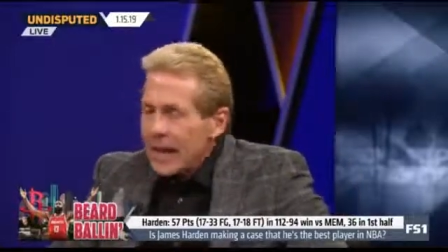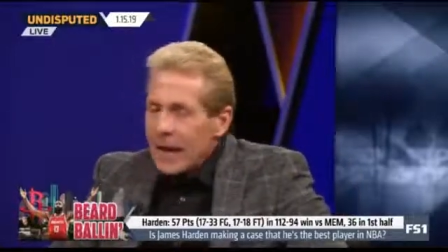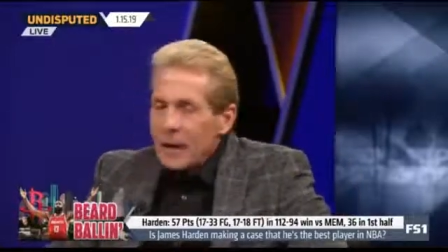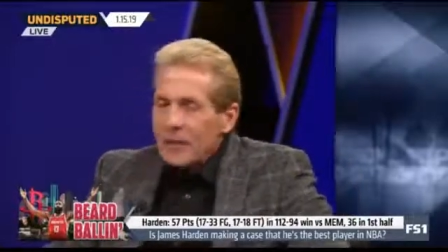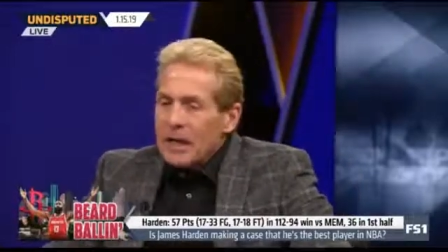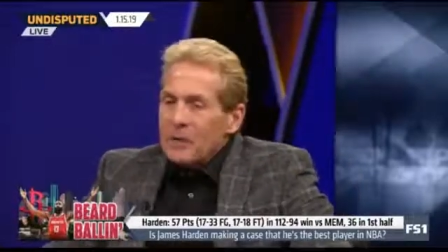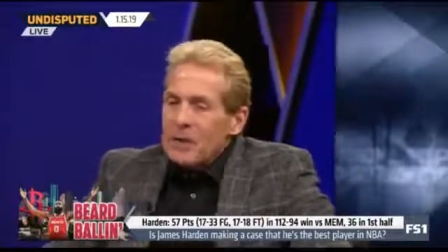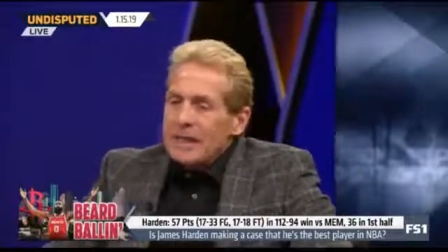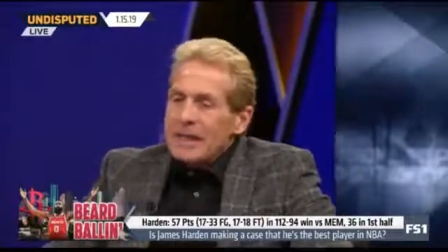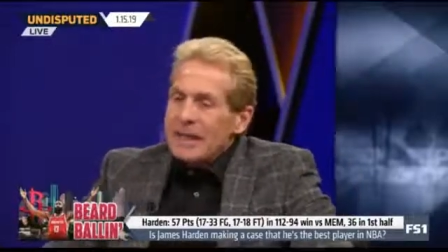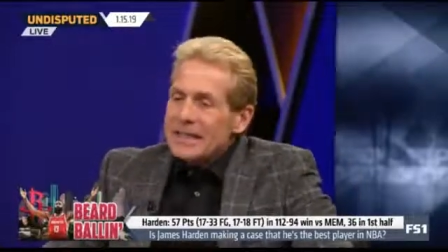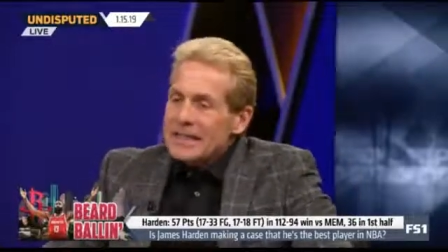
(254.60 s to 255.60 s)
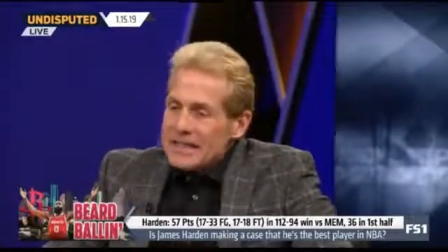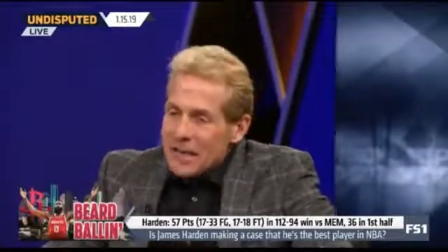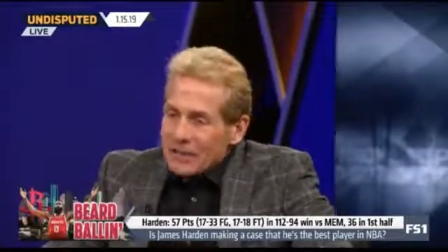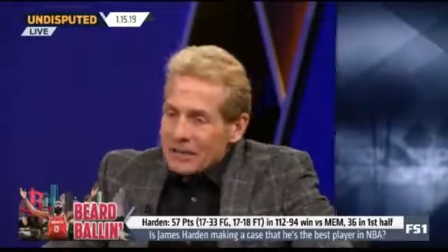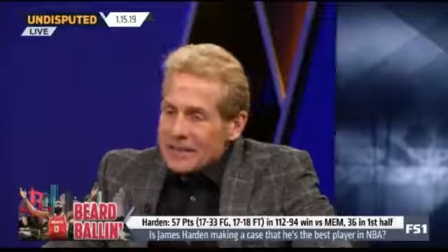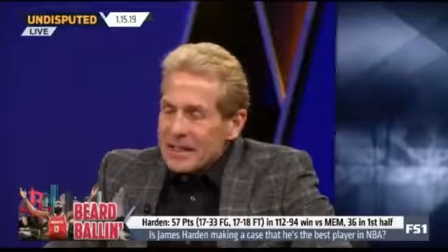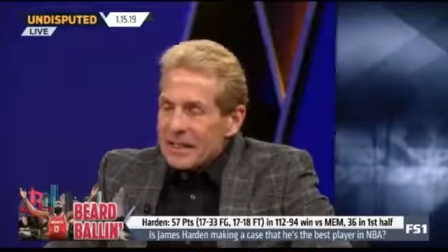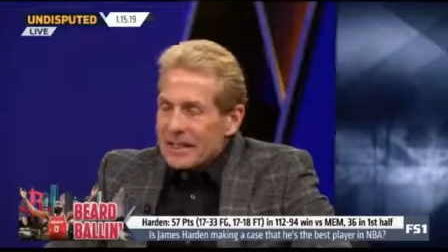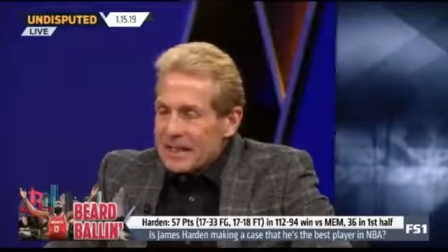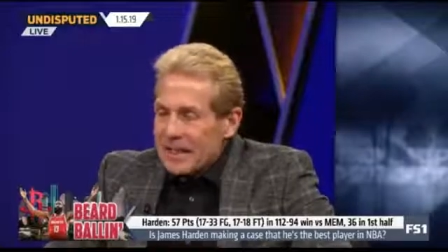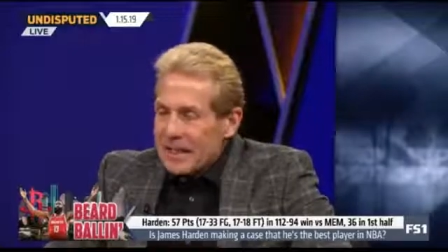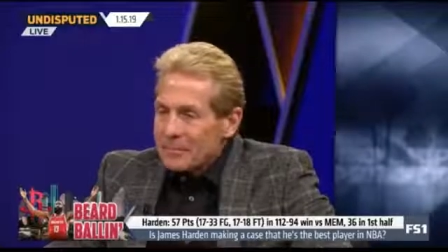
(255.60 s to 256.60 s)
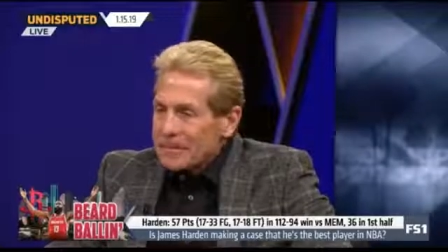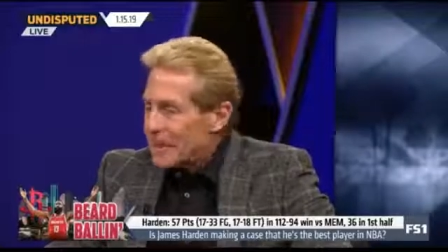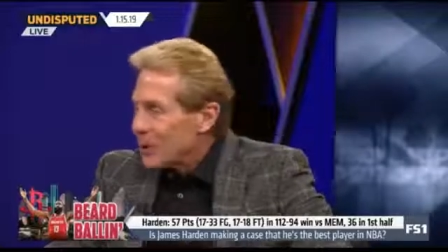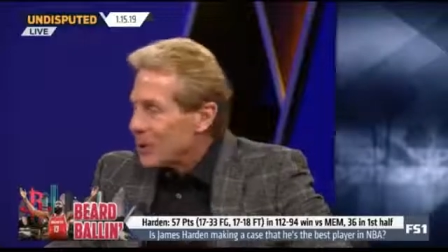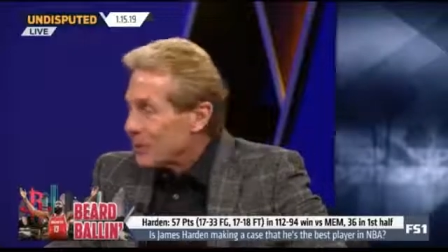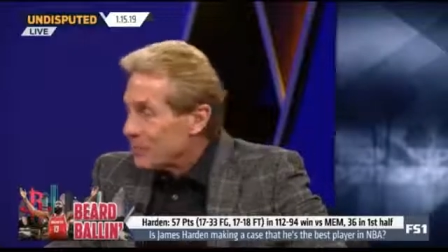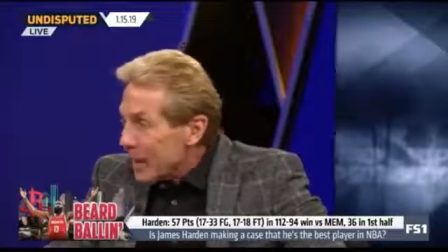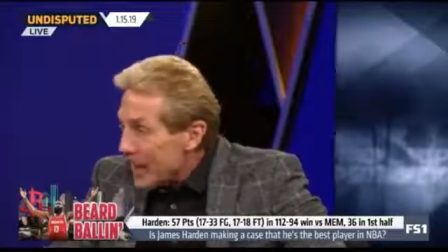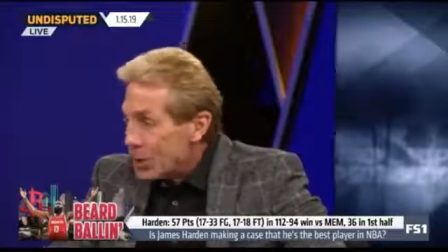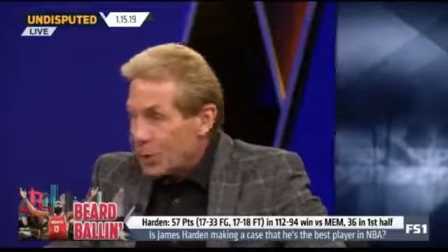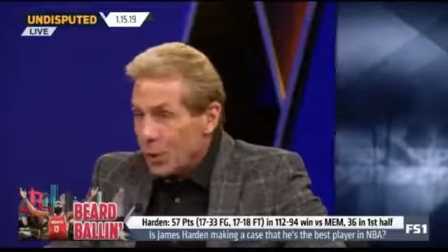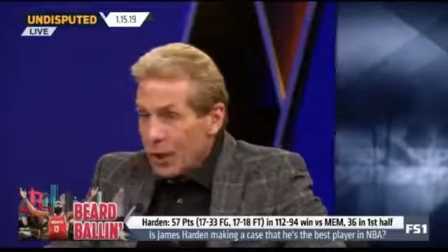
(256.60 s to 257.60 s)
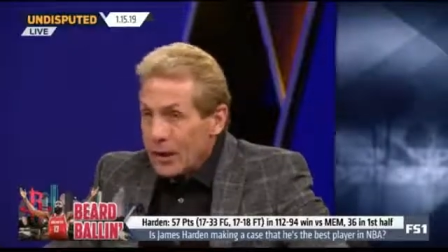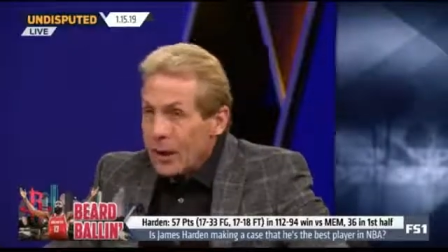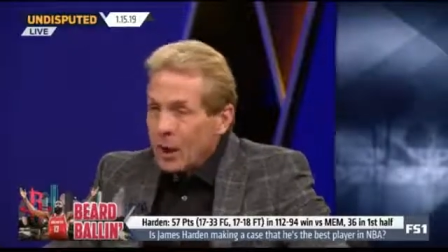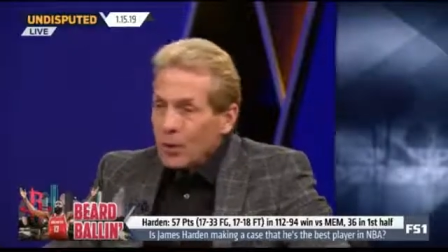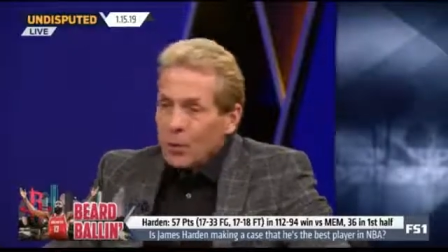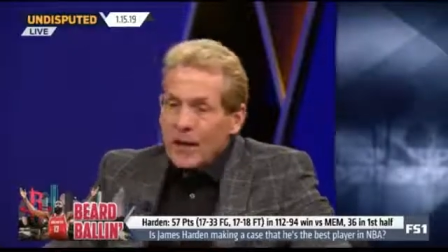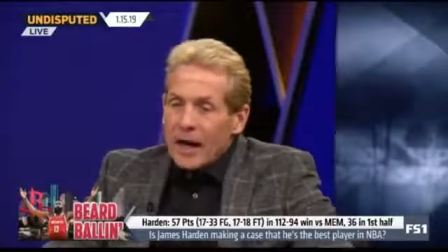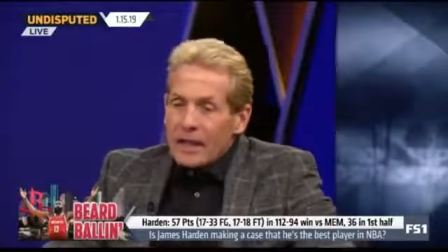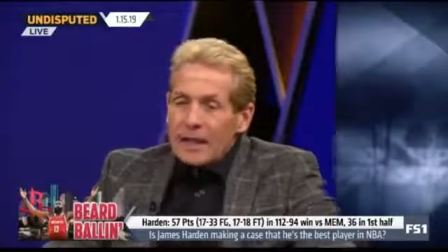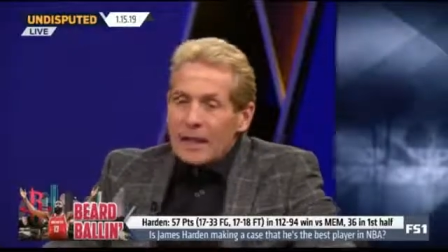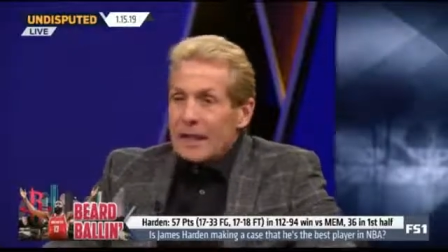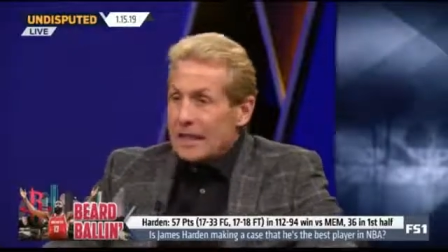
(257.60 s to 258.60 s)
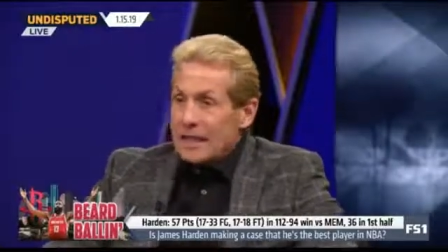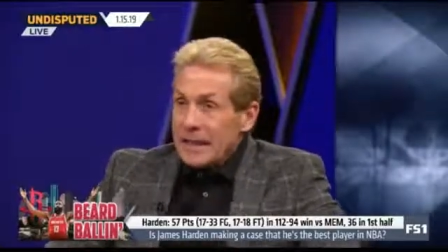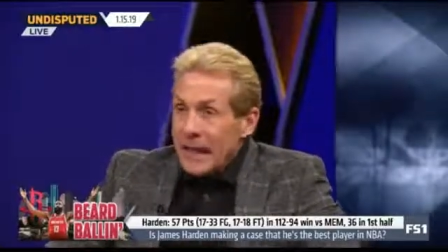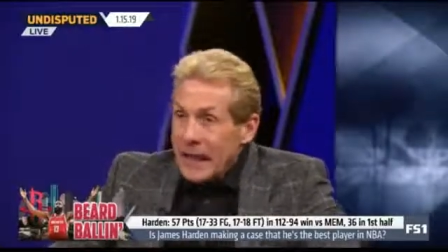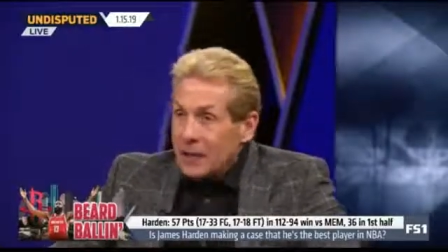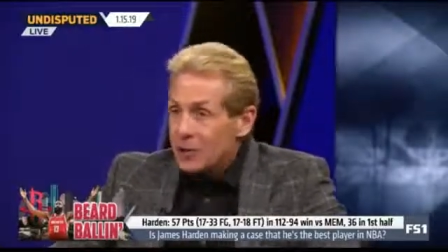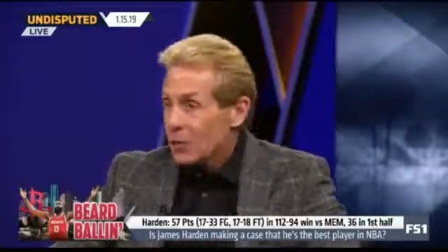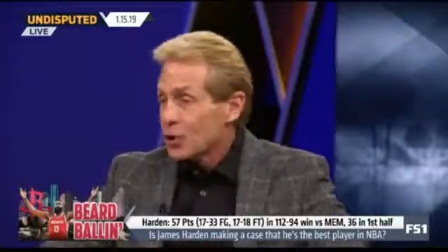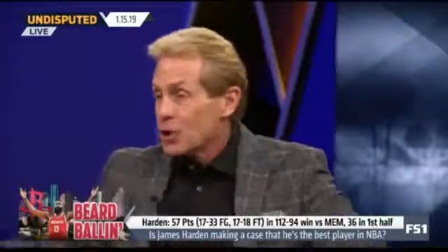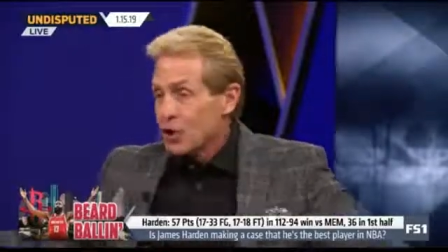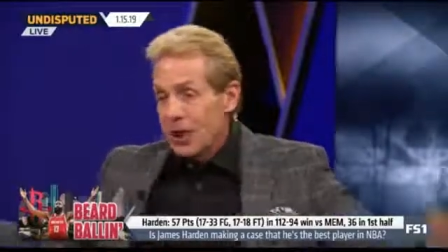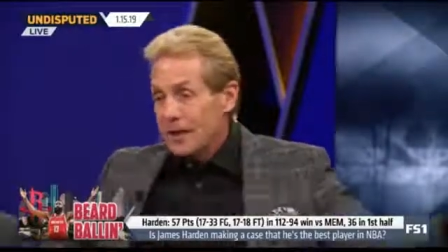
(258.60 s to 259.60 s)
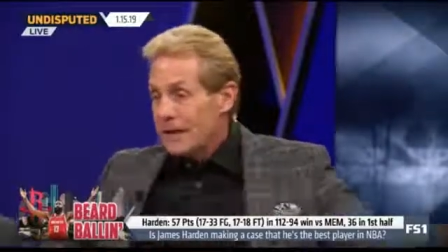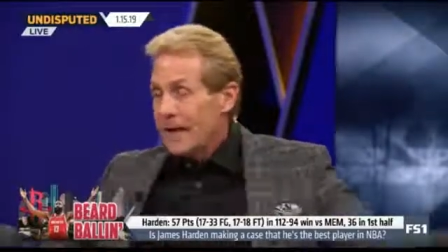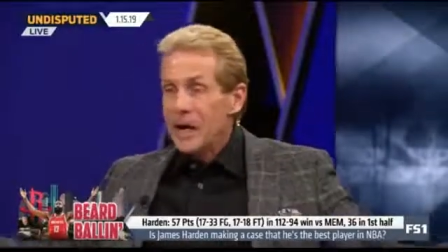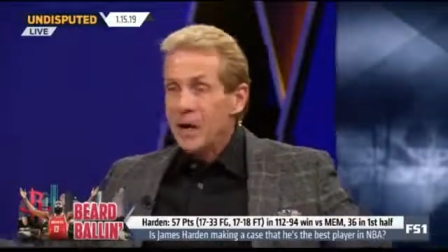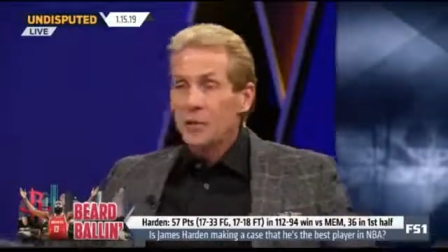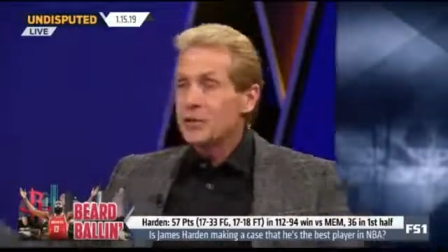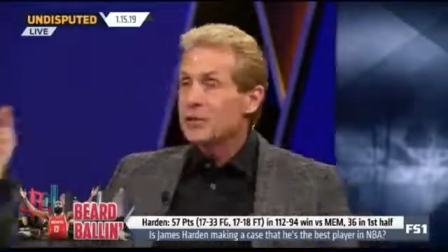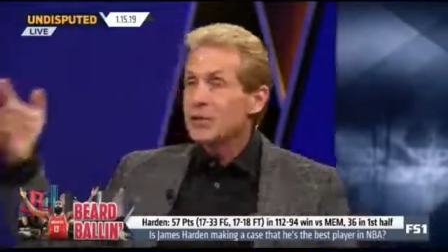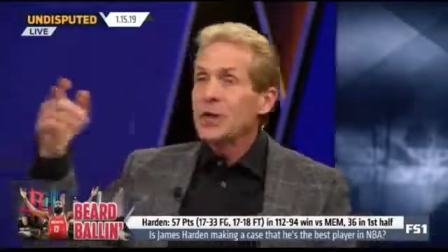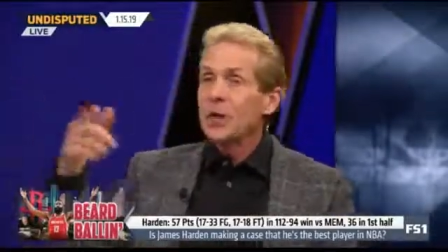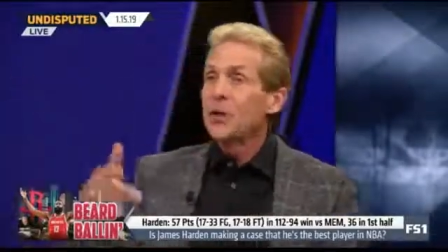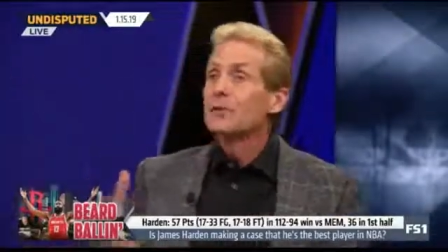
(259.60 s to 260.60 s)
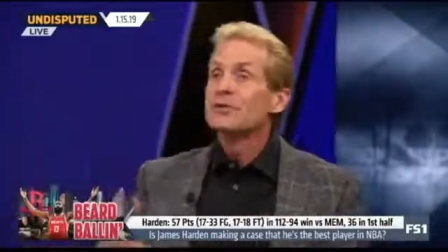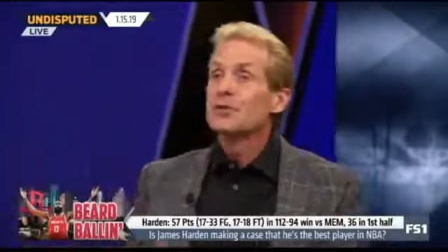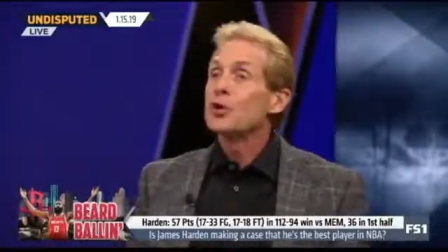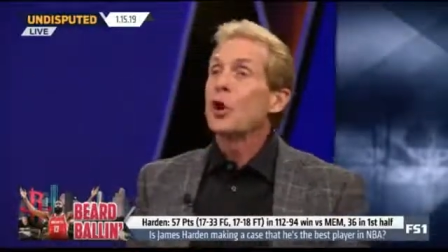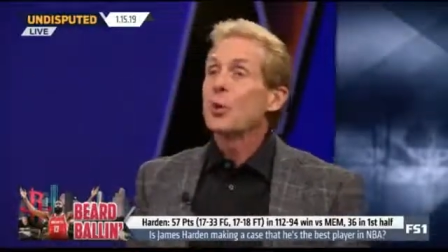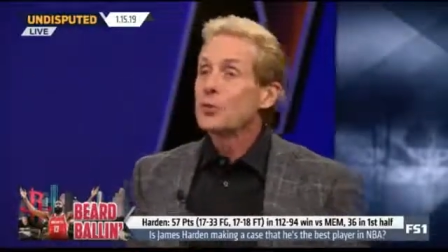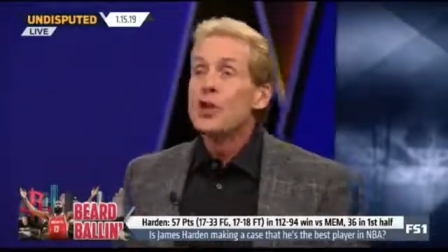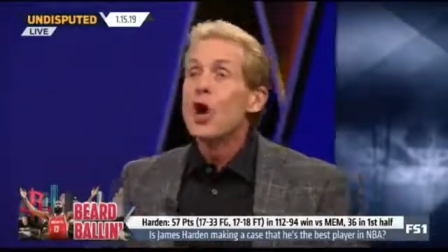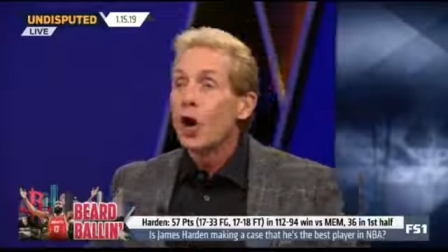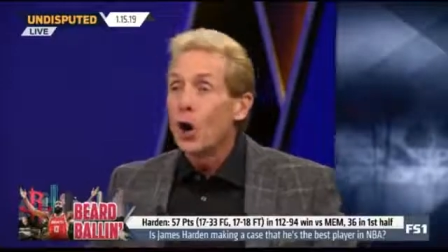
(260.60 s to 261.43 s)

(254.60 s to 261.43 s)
How many would get 17 attempts and only make one without getting yanked or shut down or told no?